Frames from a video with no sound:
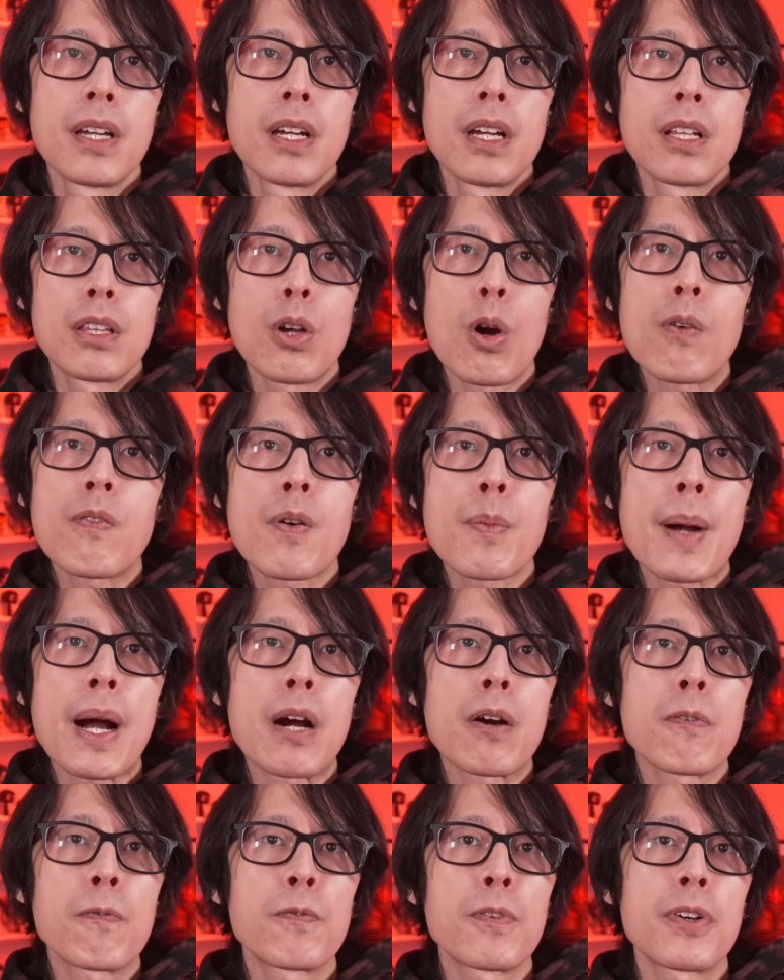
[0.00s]
The
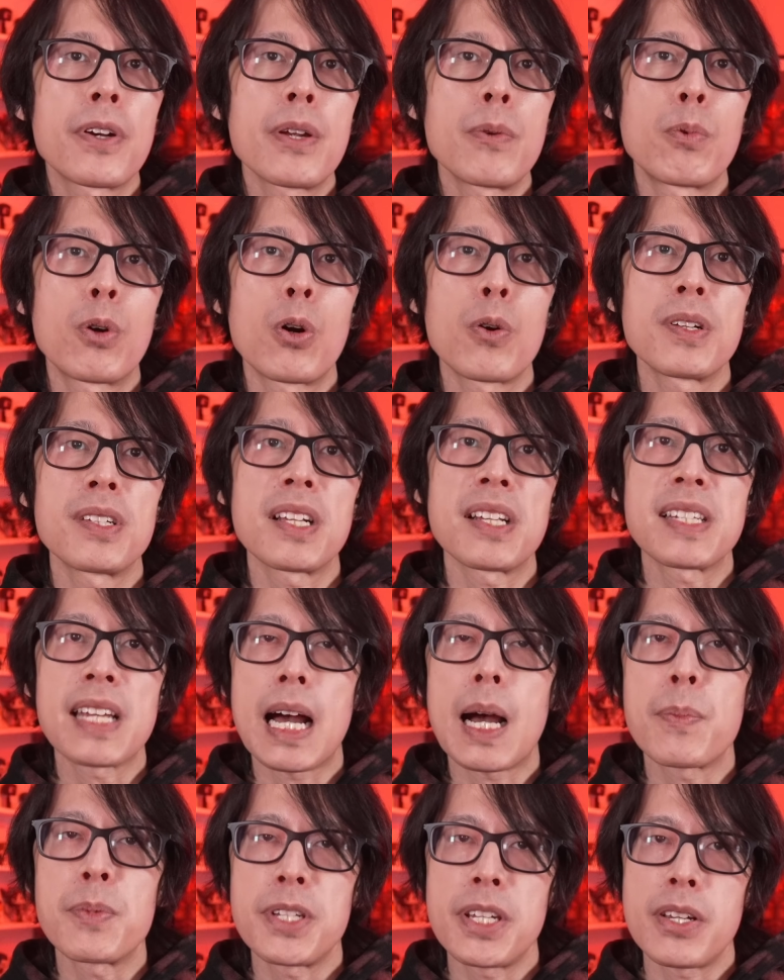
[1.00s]
Overpower Flurry Rogue is a
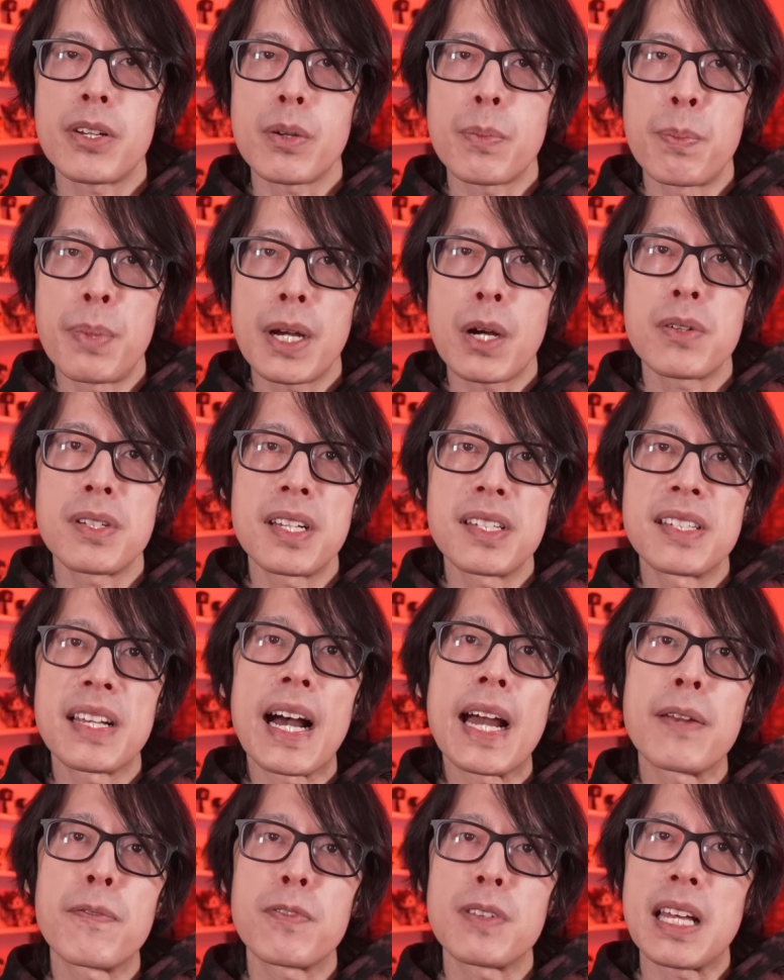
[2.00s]
top tier build
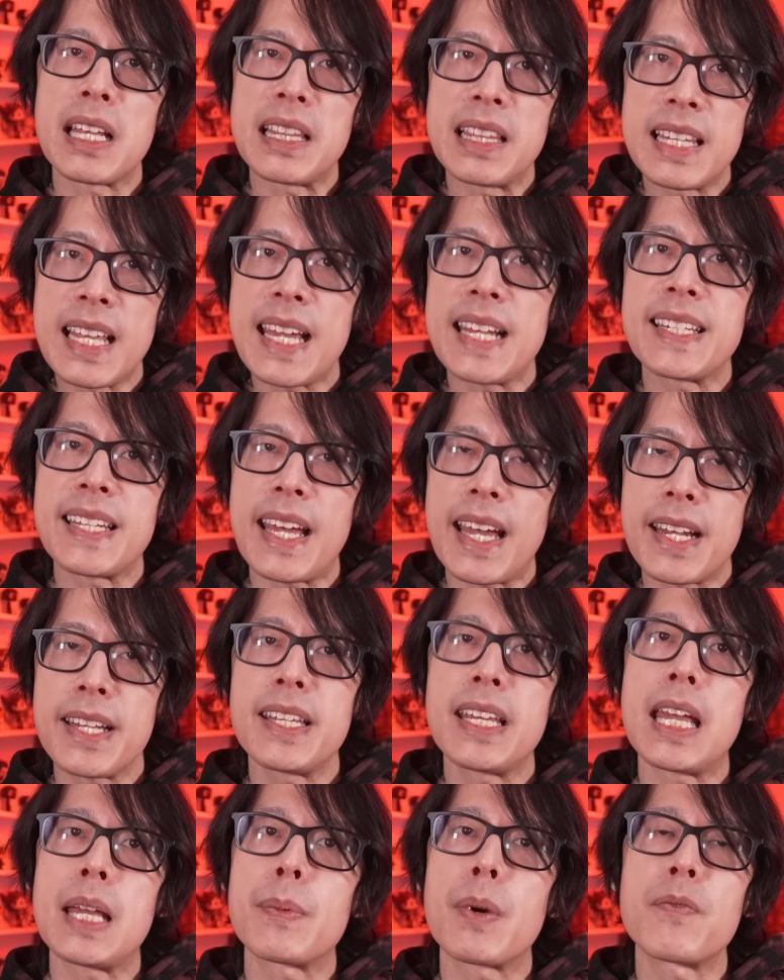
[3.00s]
designed for the late
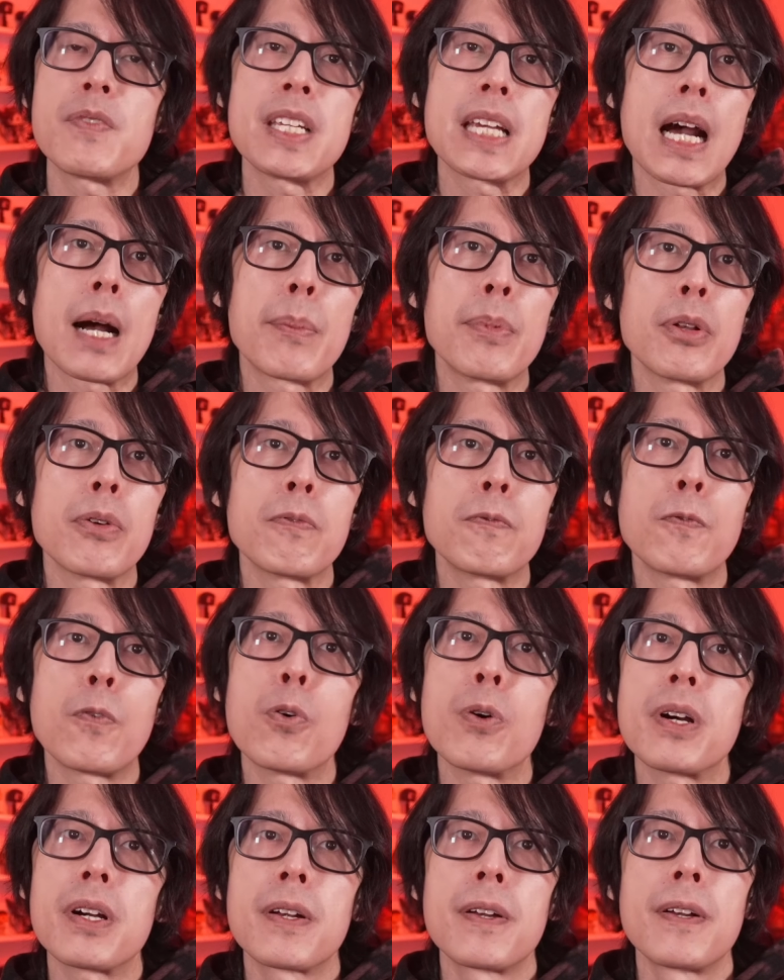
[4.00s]
endgame of Diablo
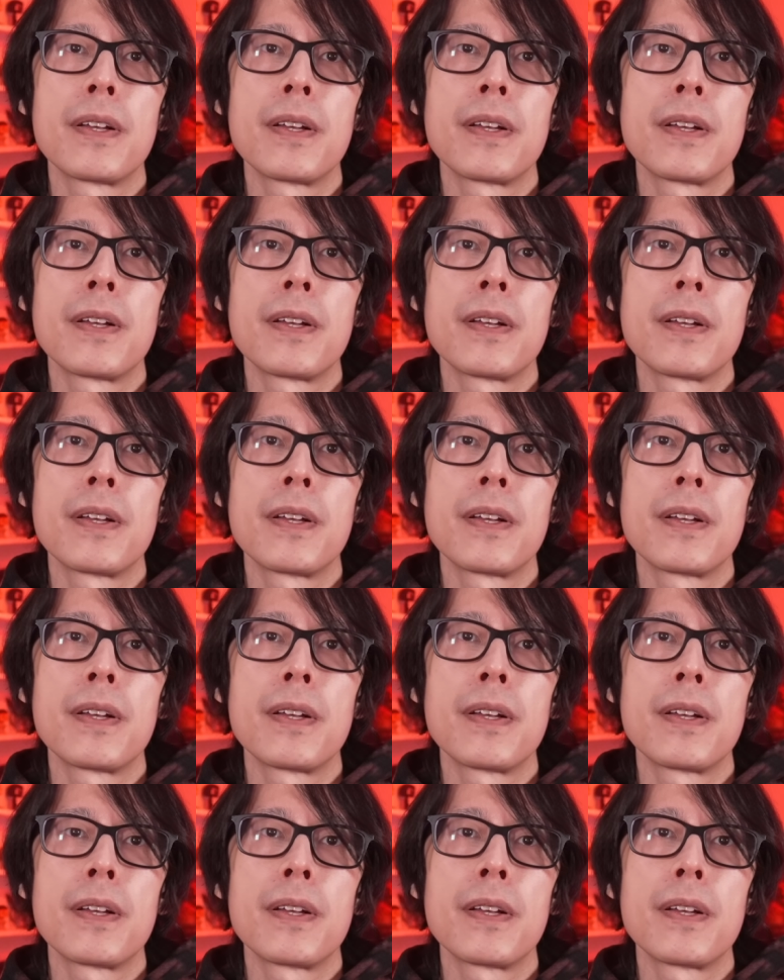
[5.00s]
4.